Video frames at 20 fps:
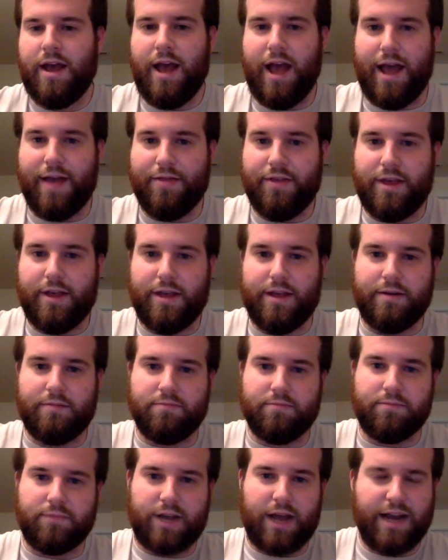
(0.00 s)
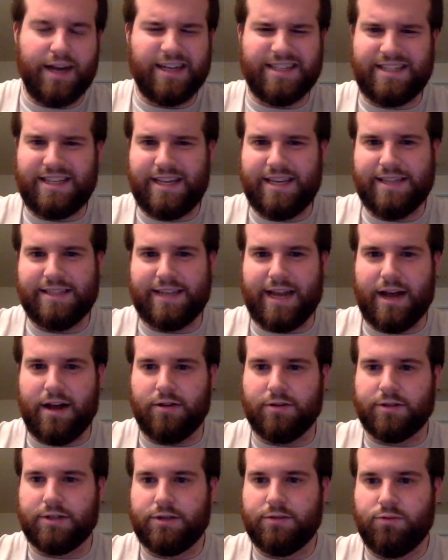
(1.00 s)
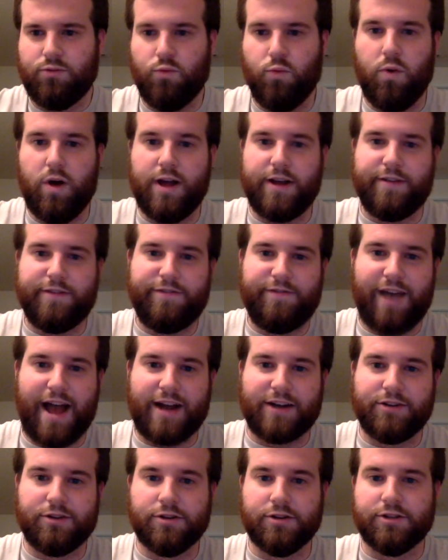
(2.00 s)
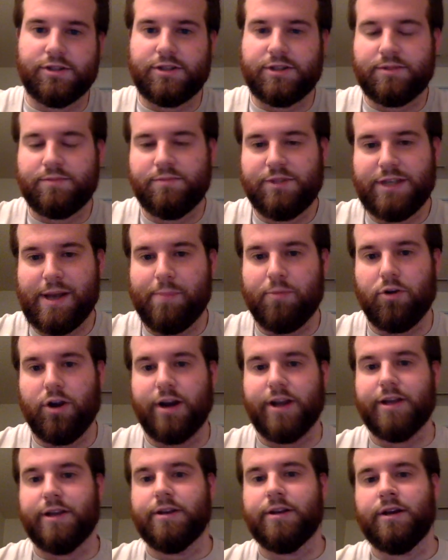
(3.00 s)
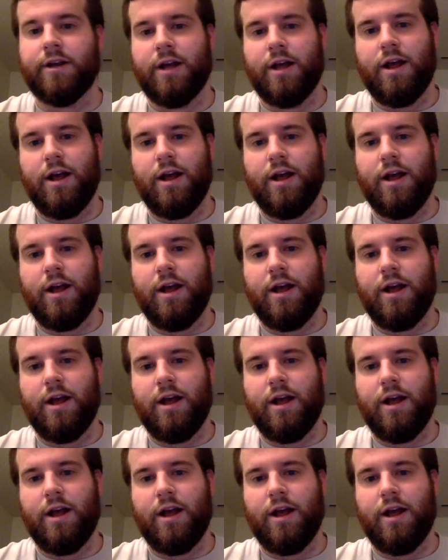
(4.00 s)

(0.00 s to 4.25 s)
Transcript: and then kind of tease out what factors separated